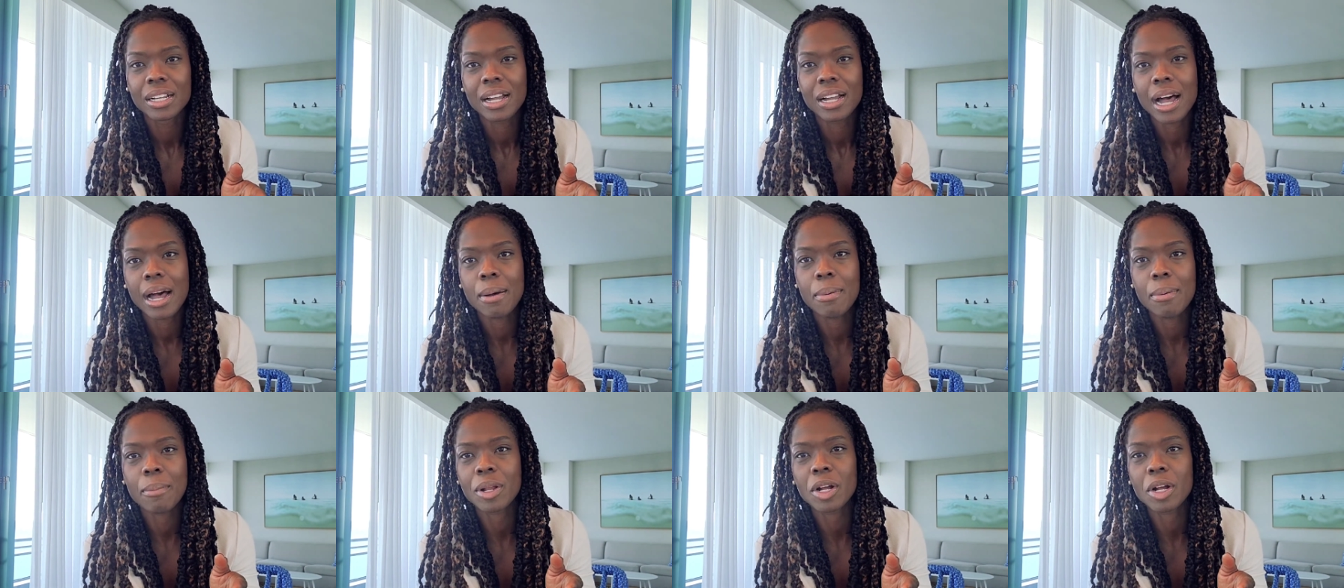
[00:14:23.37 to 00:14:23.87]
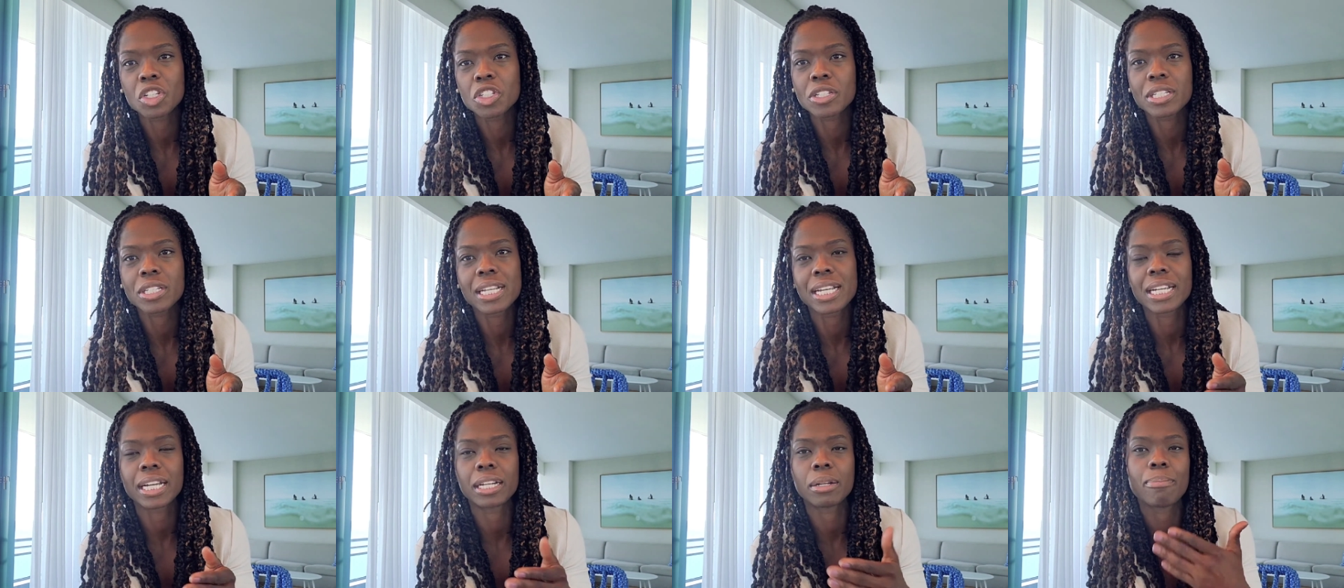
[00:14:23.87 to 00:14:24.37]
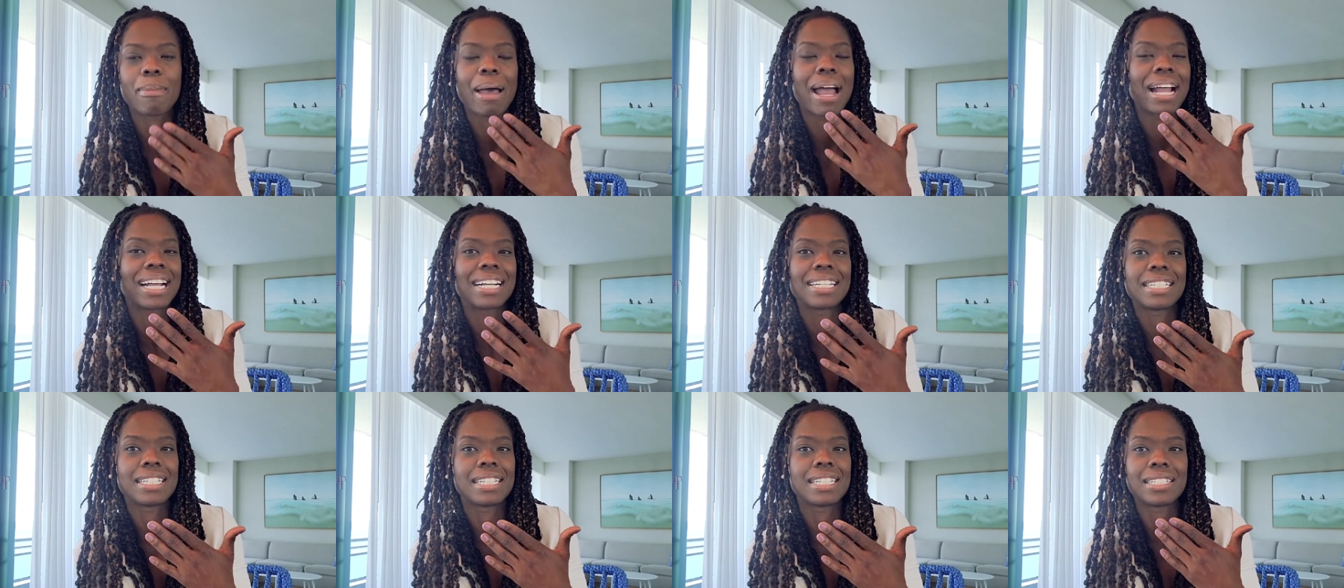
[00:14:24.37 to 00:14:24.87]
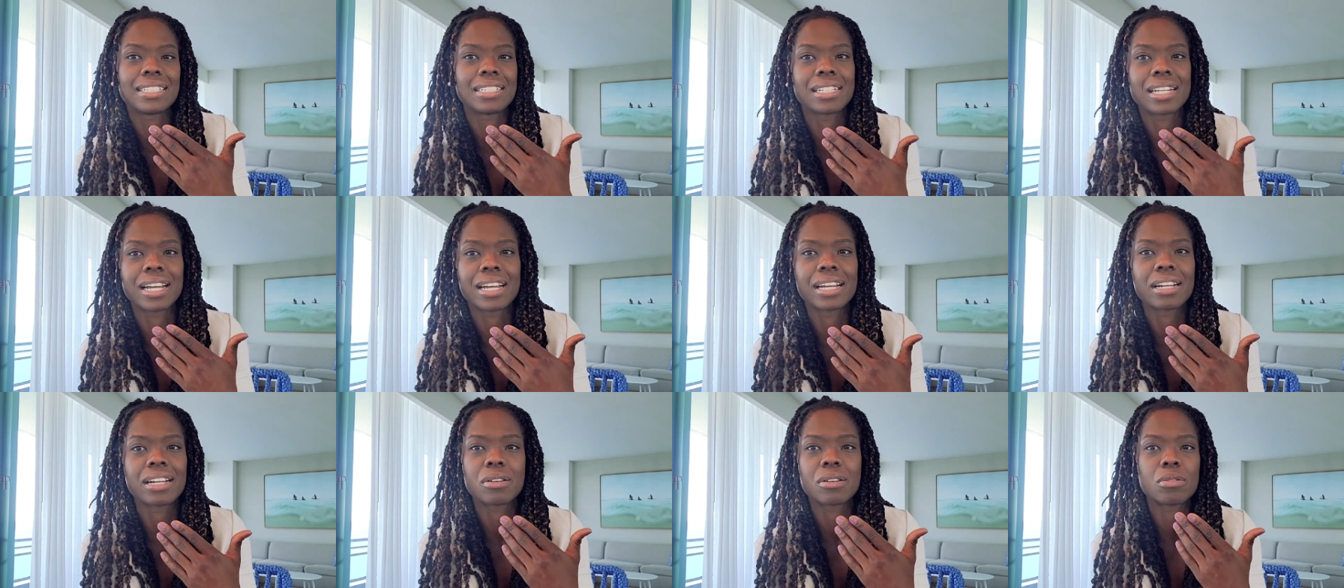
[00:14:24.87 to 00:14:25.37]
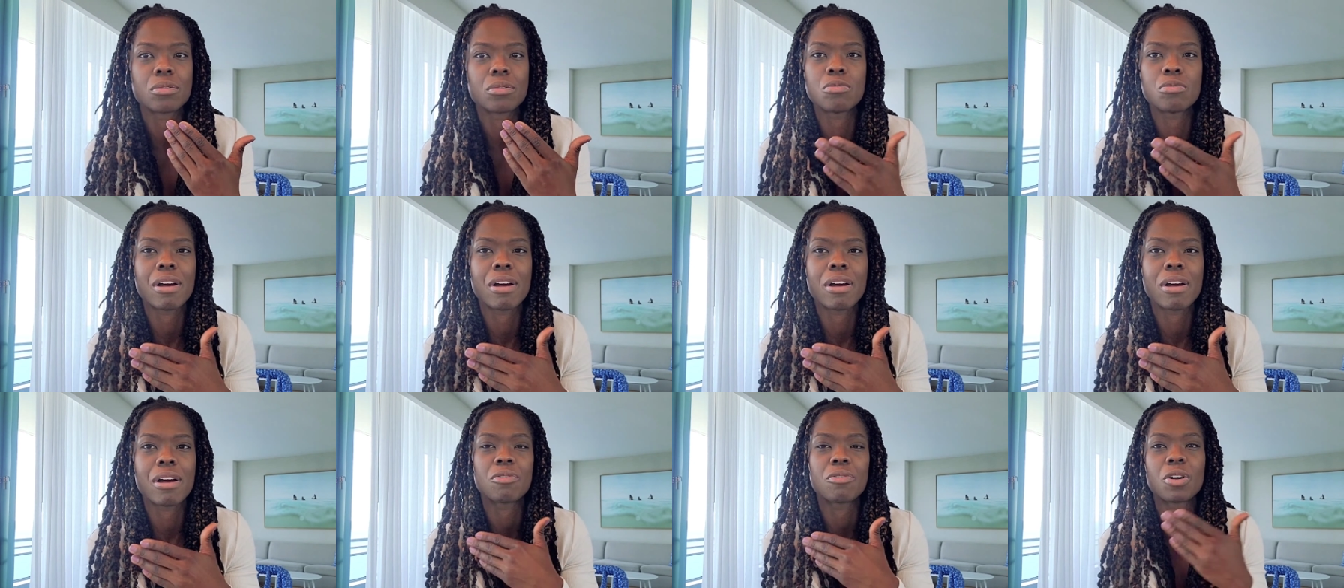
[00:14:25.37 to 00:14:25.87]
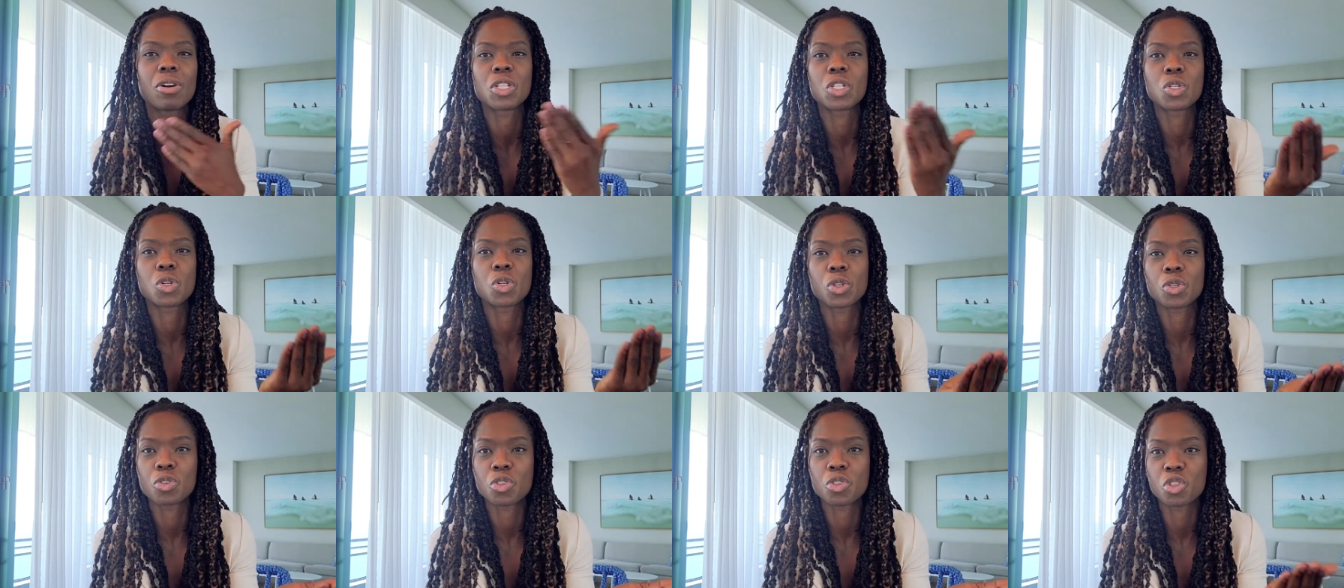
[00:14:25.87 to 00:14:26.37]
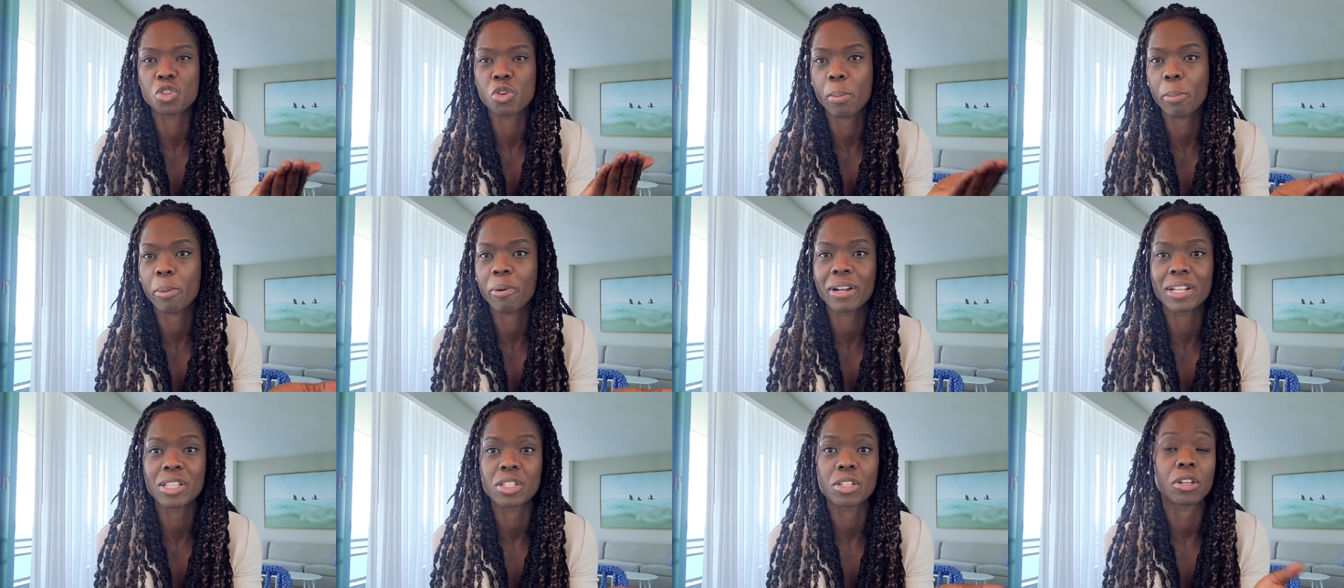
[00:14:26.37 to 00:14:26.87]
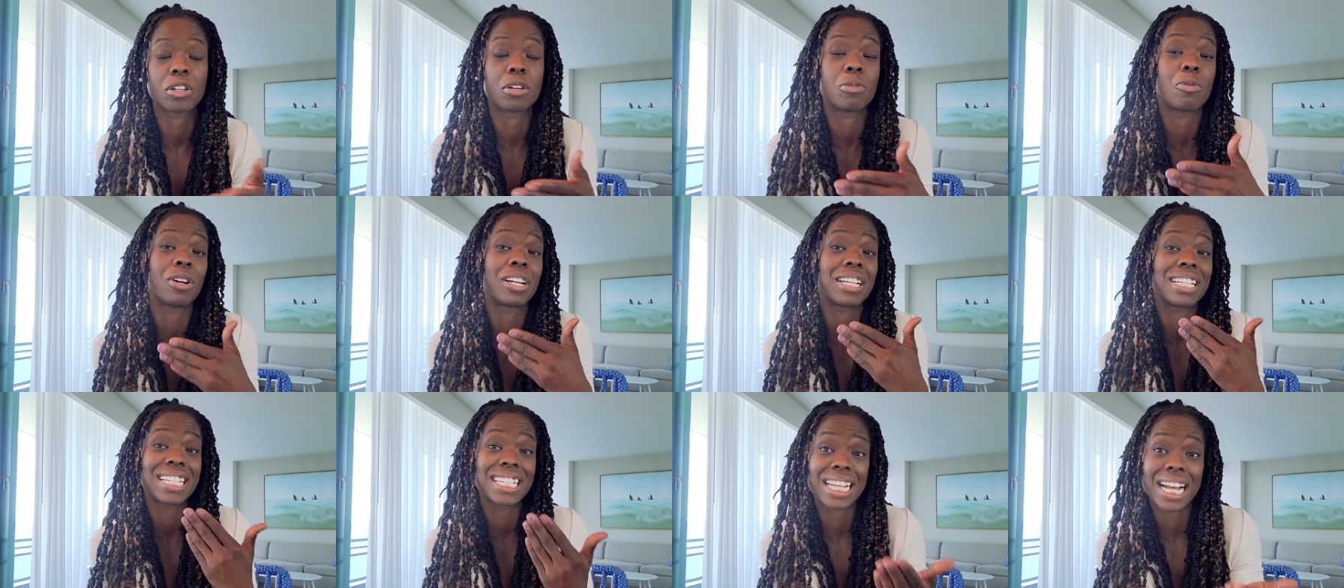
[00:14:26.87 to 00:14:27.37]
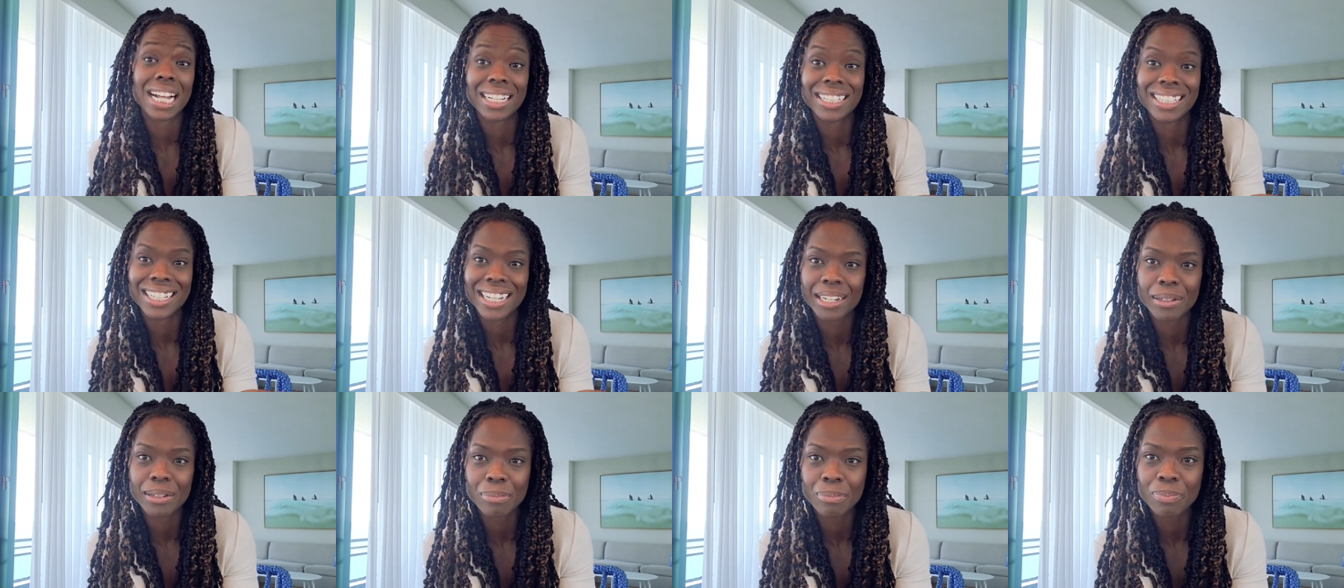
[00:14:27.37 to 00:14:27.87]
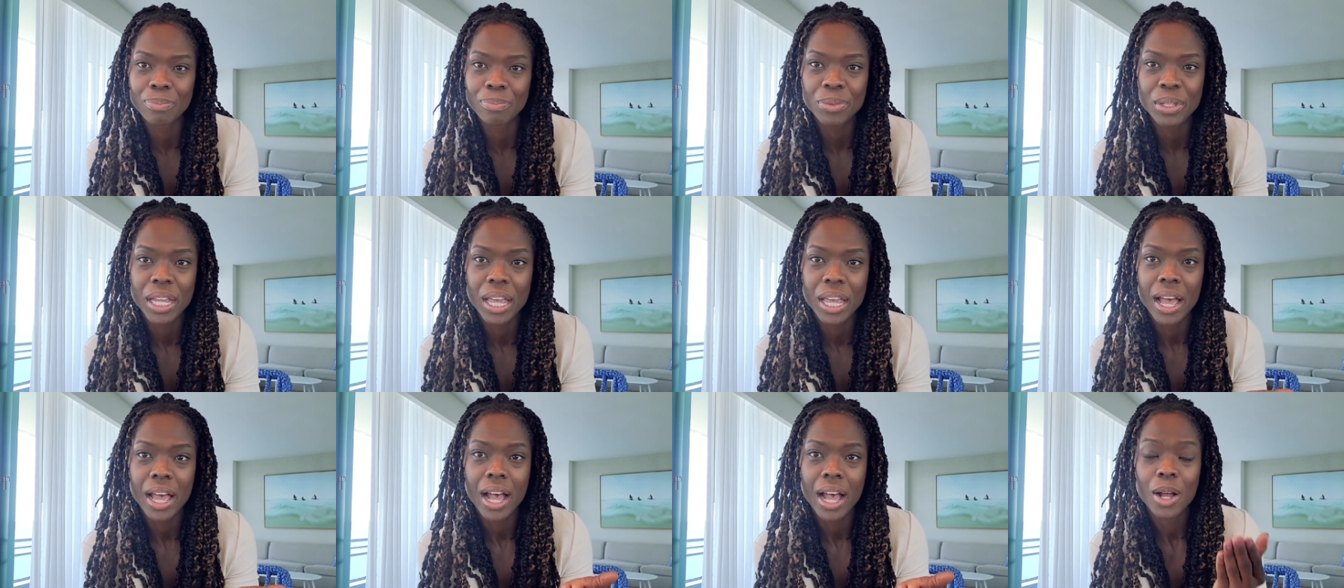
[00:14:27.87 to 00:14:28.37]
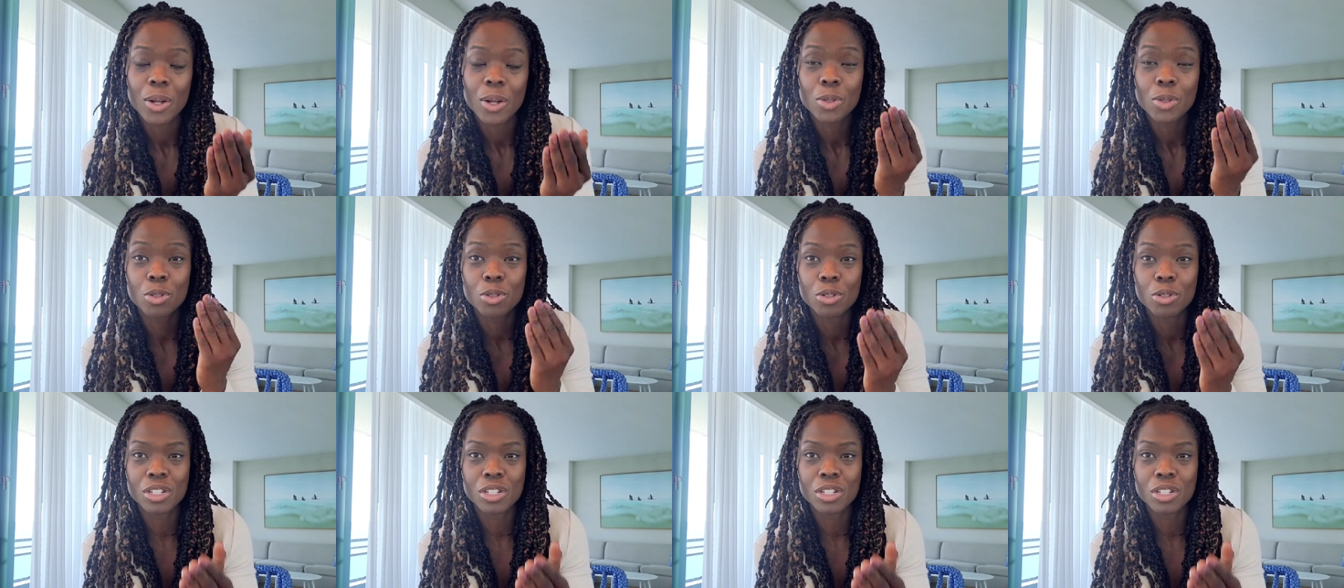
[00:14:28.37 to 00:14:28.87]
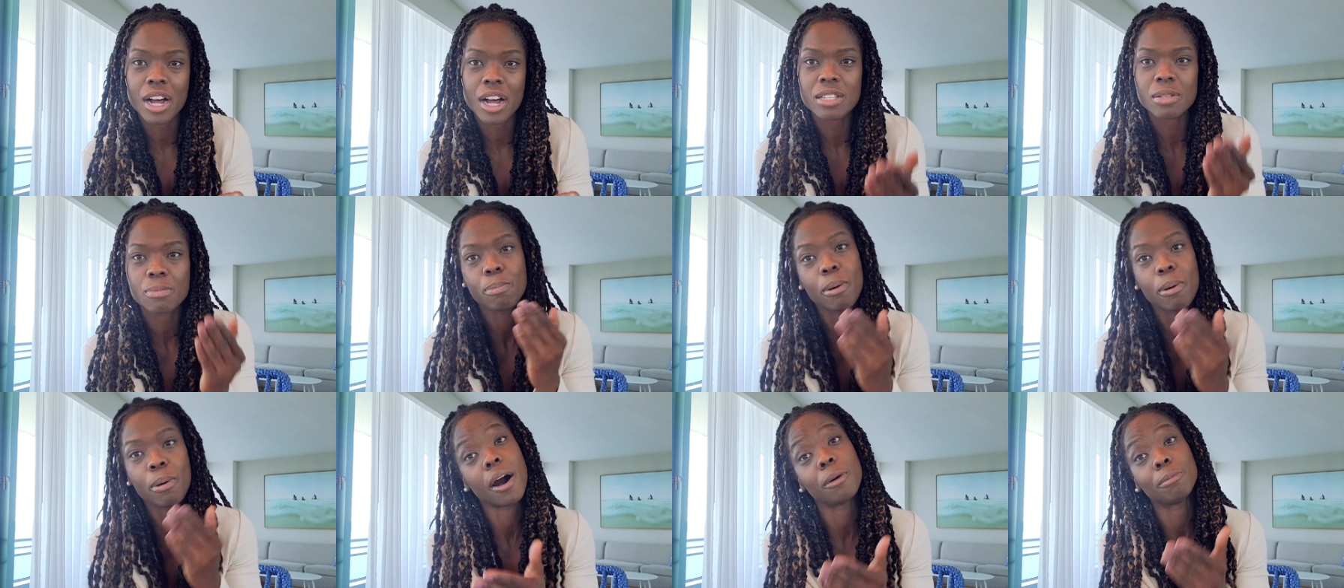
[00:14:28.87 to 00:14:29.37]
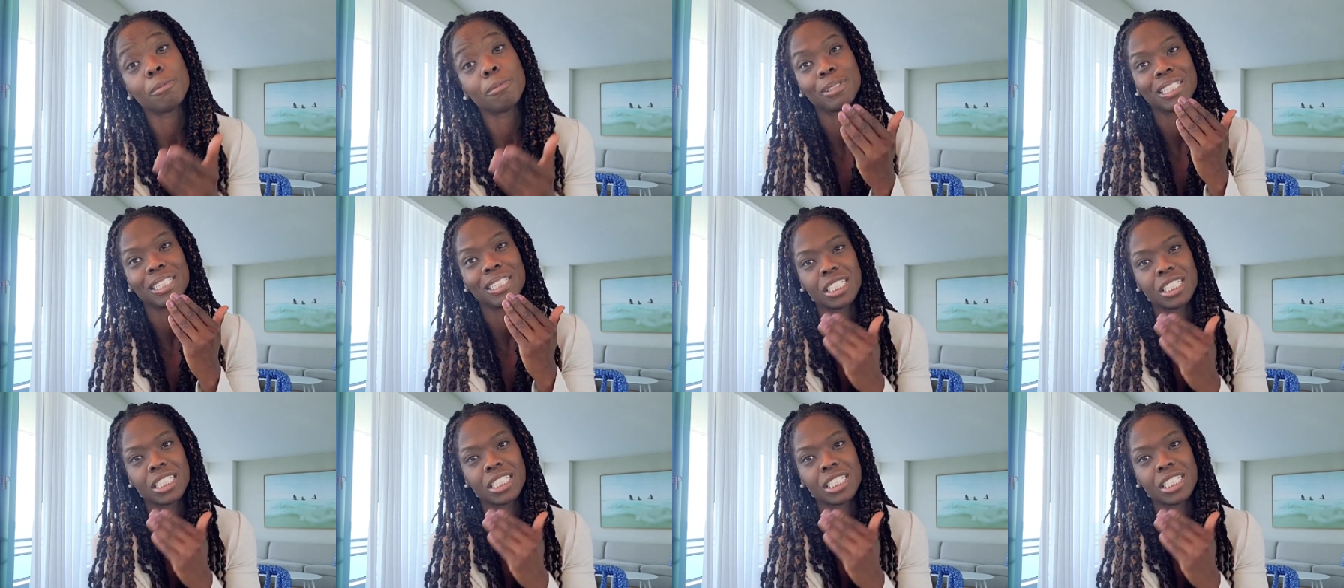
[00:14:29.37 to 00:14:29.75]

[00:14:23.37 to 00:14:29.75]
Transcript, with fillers: I'm um, not just saying in magazines, like whoever wants to use your prints and you want to sell them, do not publish